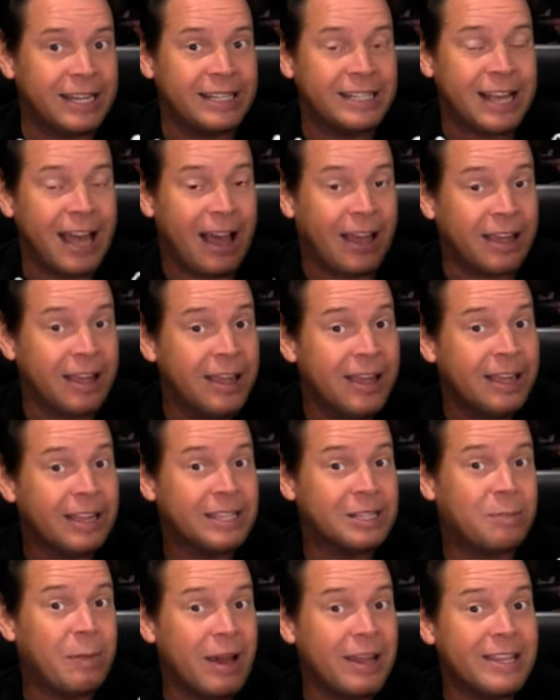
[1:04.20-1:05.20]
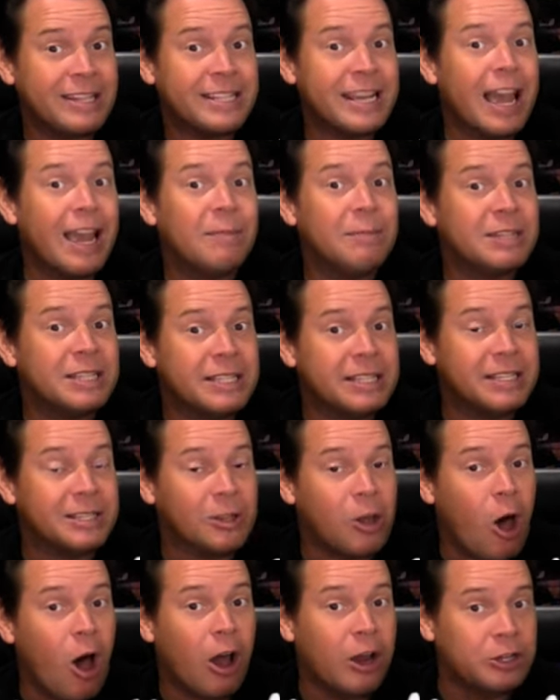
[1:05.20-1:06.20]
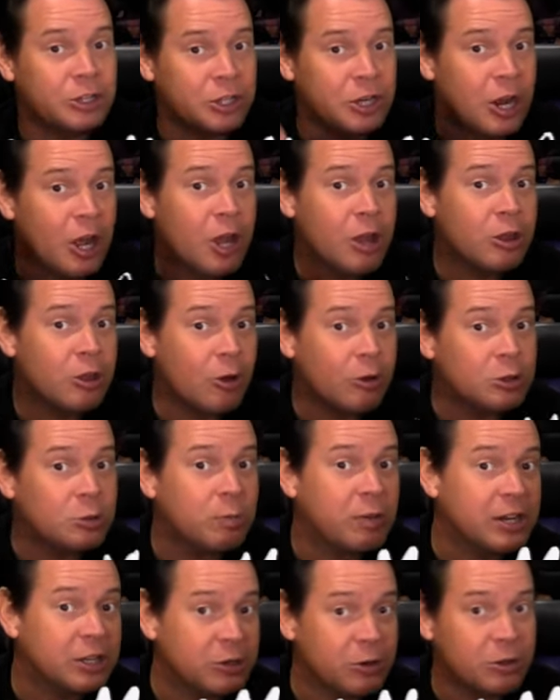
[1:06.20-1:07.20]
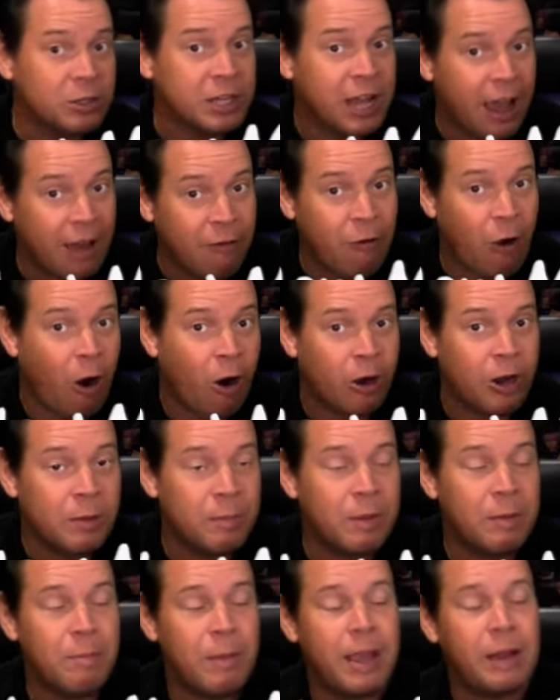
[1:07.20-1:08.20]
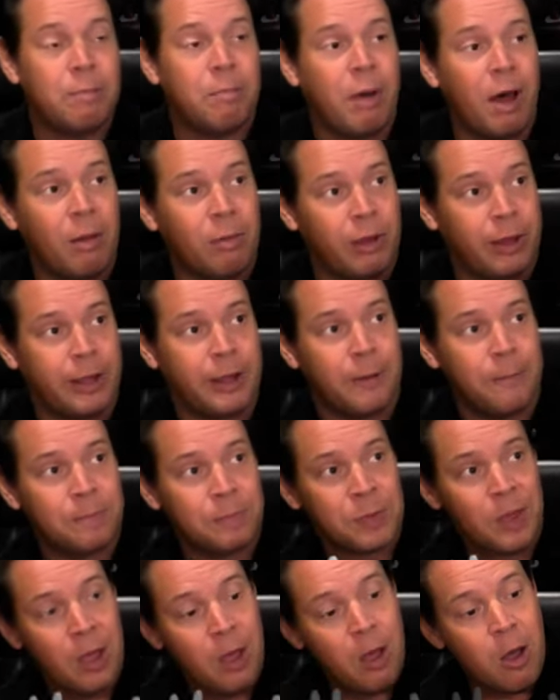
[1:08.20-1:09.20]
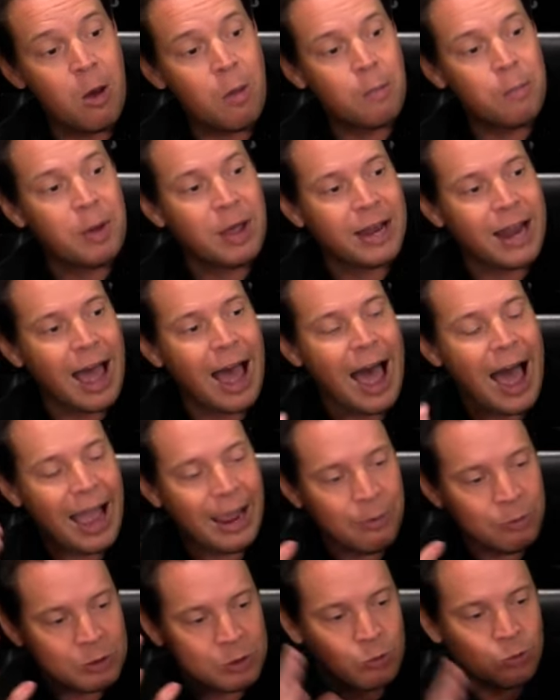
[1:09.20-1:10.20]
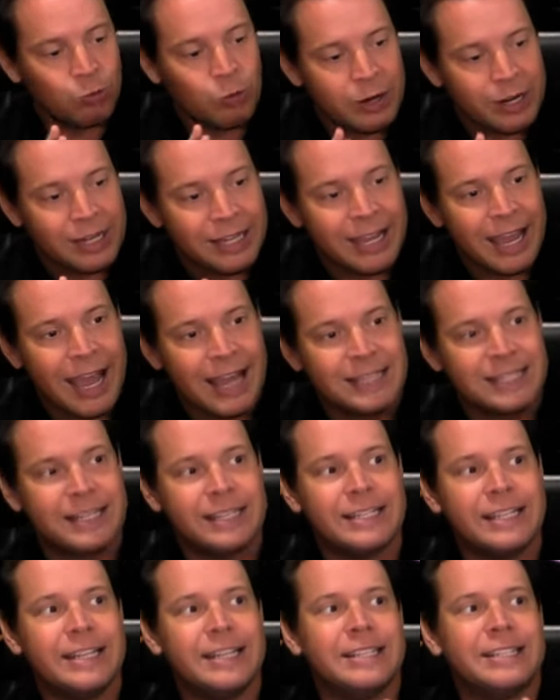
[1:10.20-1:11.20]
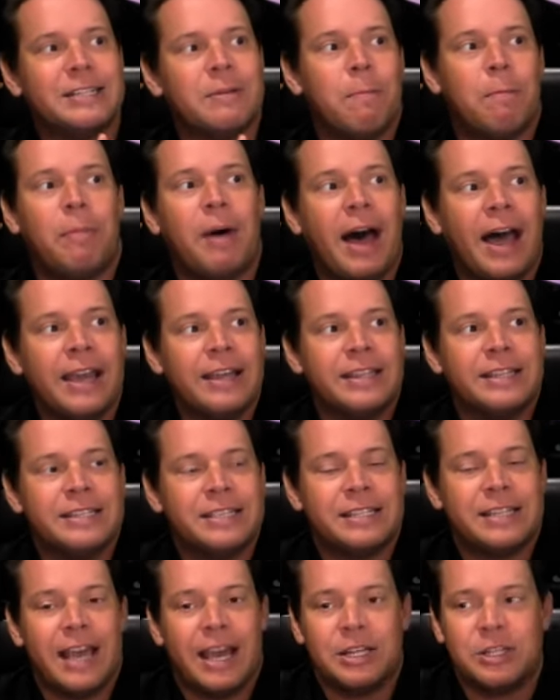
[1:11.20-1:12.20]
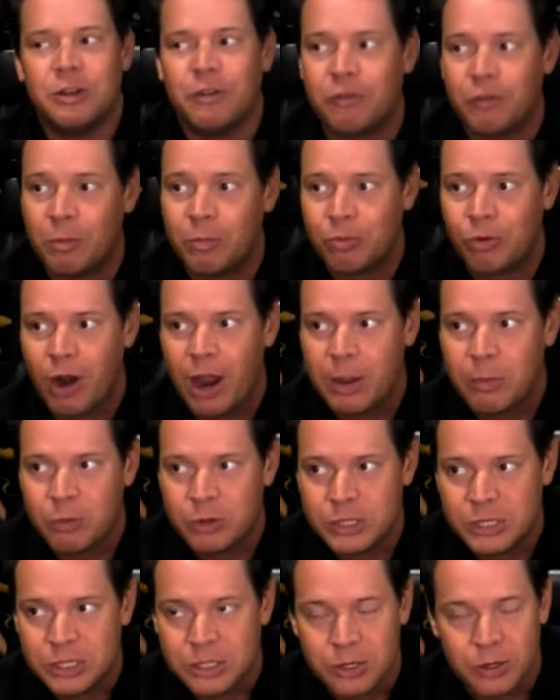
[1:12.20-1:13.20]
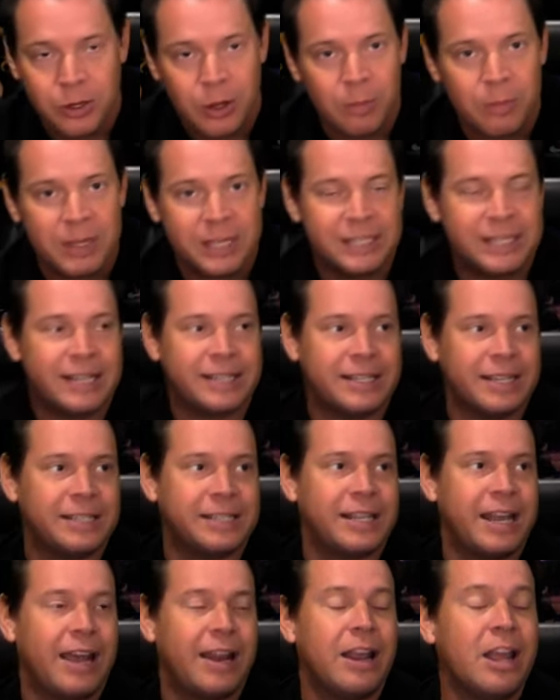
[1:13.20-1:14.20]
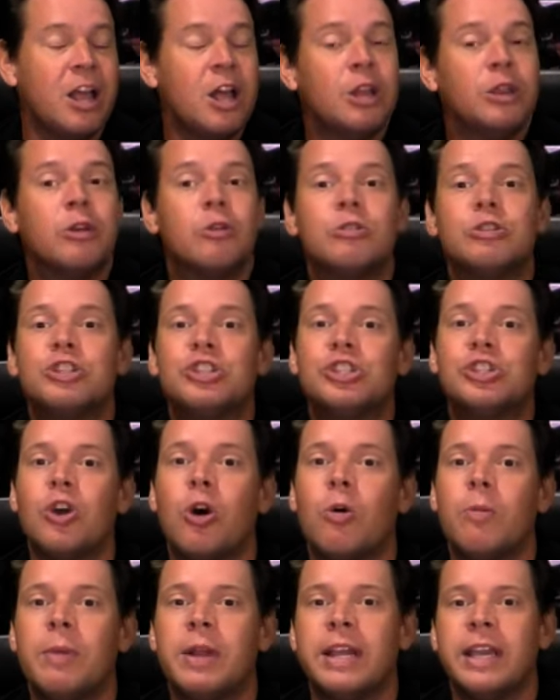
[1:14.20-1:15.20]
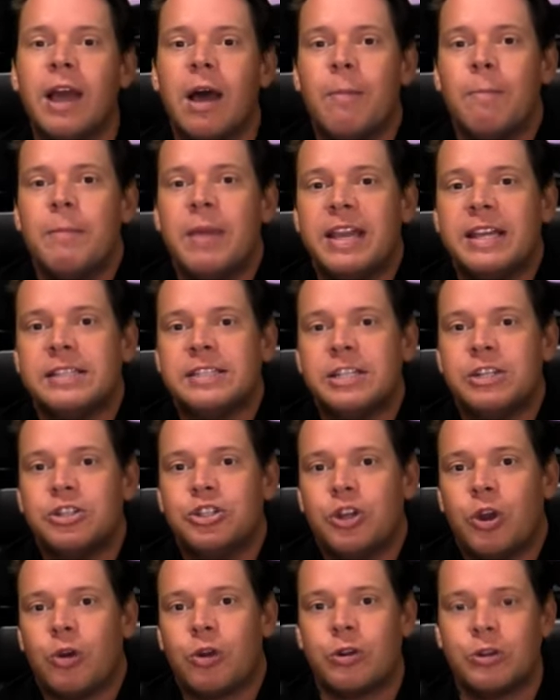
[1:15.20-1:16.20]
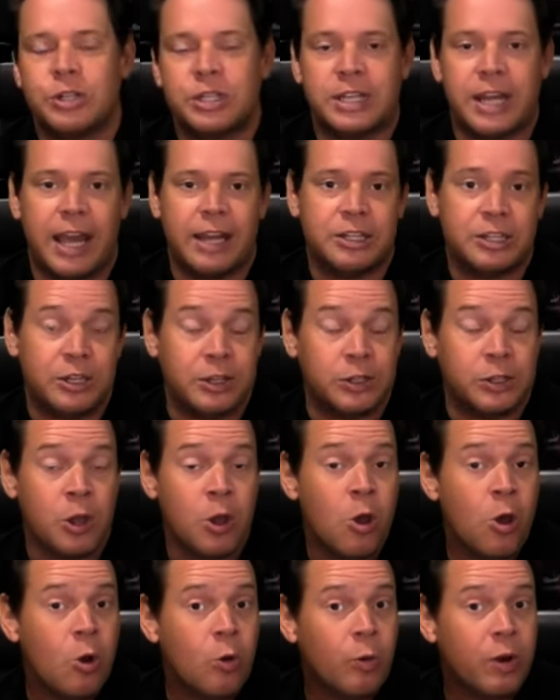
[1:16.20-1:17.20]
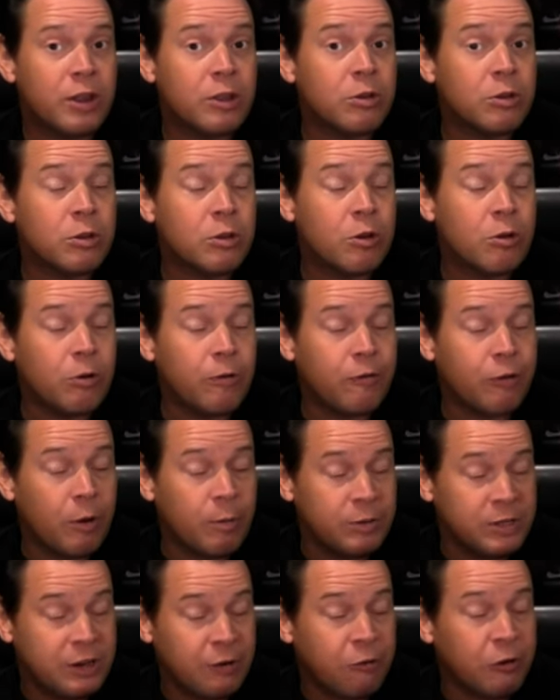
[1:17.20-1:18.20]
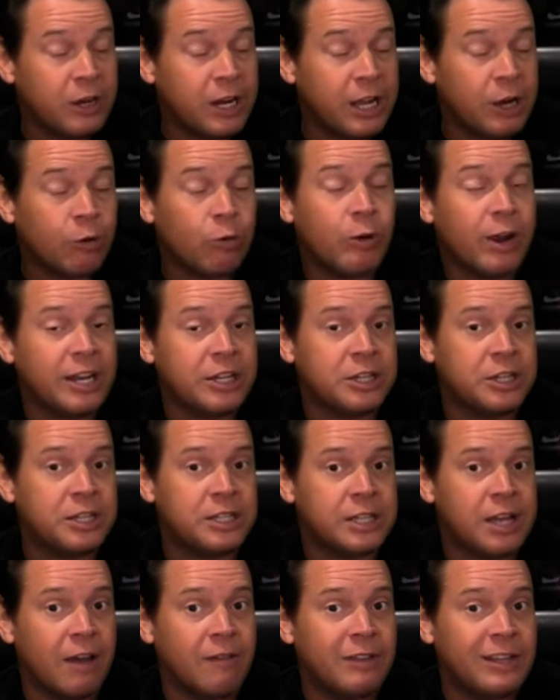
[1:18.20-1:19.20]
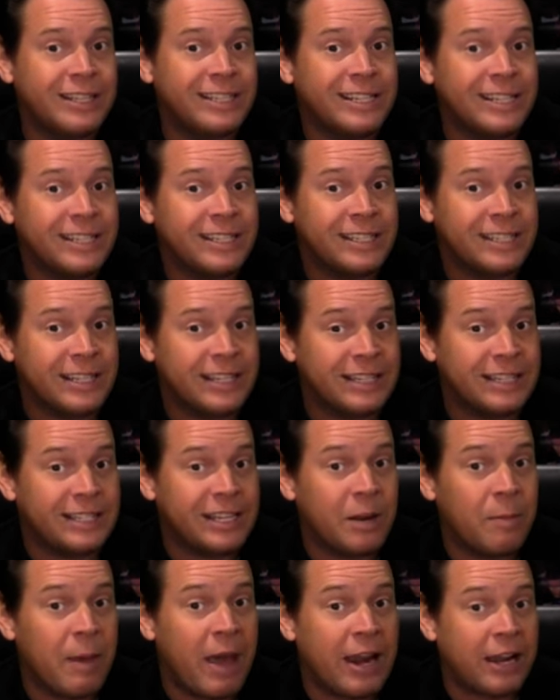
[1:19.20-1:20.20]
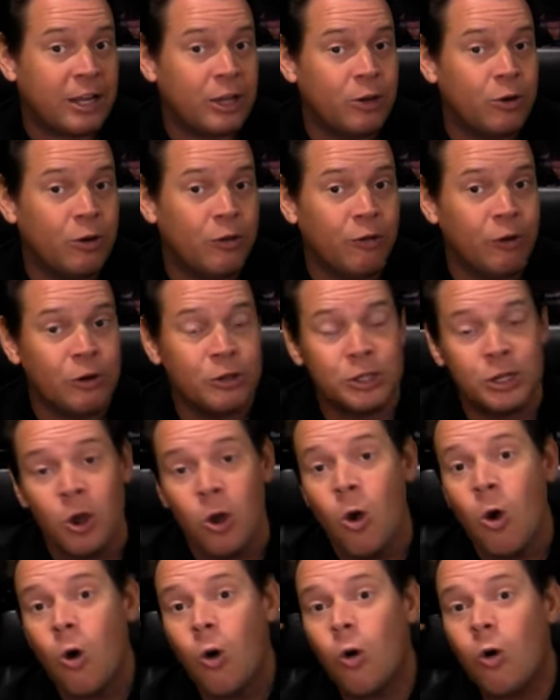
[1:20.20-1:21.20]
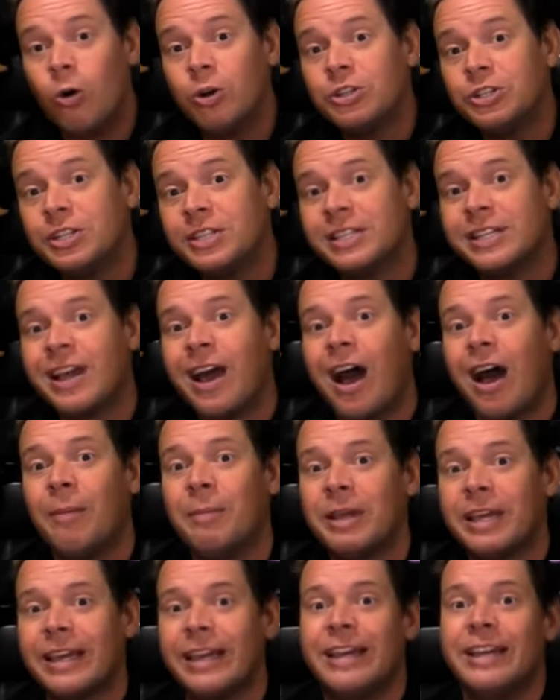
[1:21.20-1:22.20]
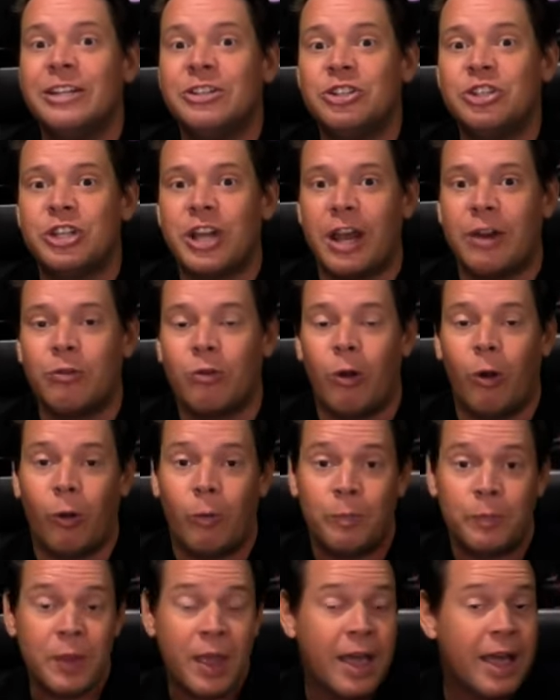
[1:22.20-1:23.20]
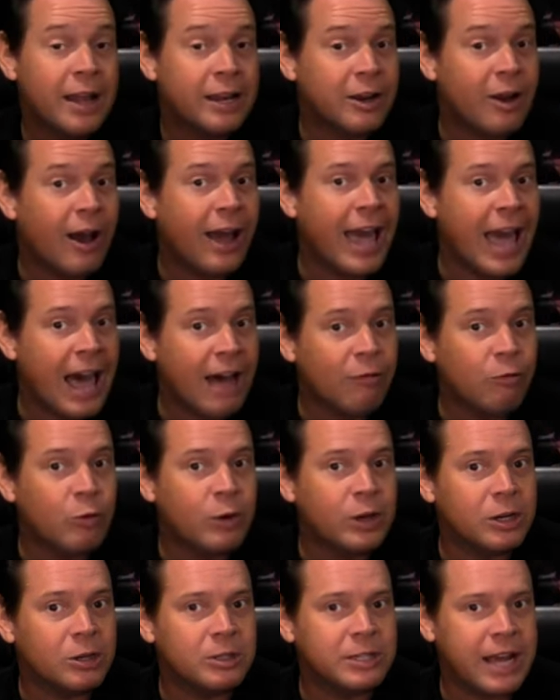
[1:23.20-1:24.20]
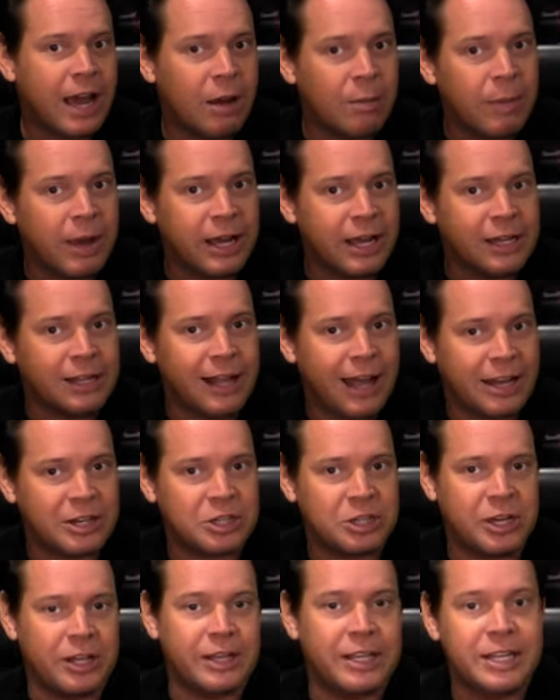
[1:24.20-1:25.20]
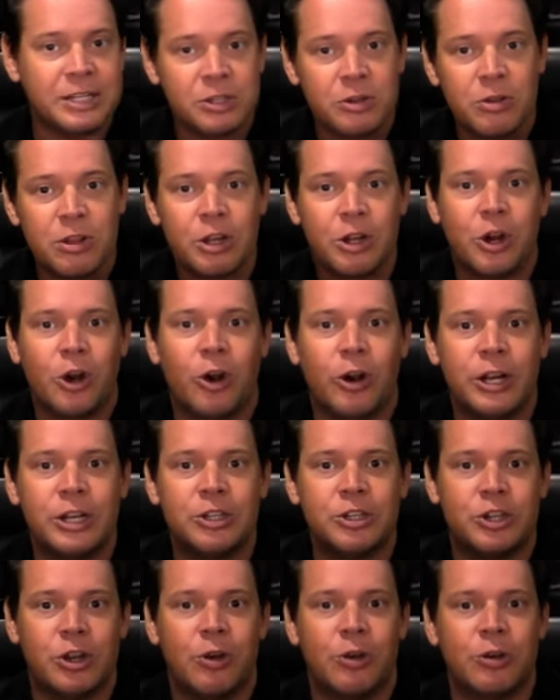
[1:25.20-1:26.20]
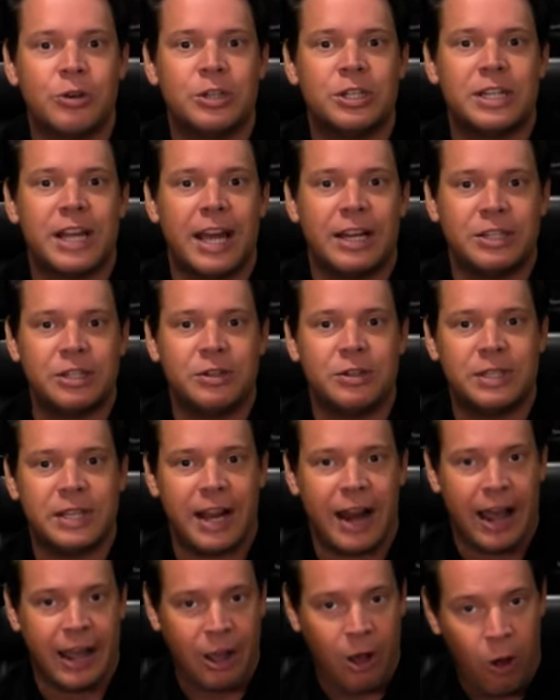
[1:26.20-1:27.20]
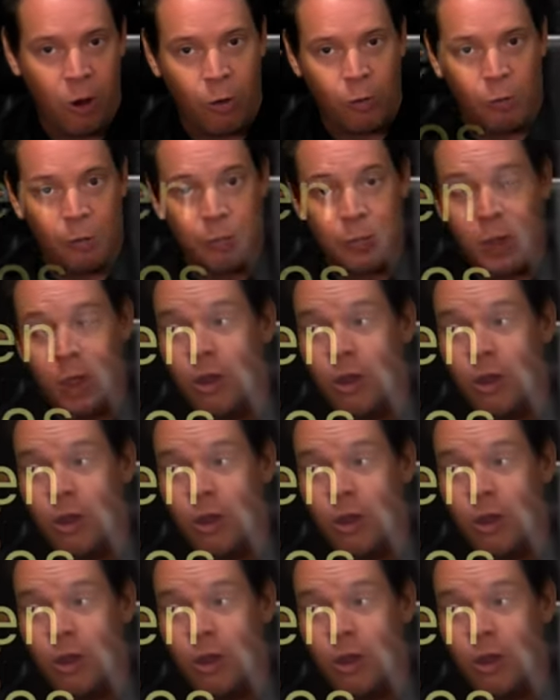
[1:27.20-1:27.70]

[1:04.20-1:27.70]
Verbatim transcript: TikTok. Because by the time this is launched, those pictures have already been made public. But I was really hesitant to buy this statue from Prime 1 Studio because, as I said, there are so many amazing Joker statues. Whether they're from different iterations of the DC cinematic universe or just comic in general. Now, I have whittled down my collection. These are the current Joker statues that I own.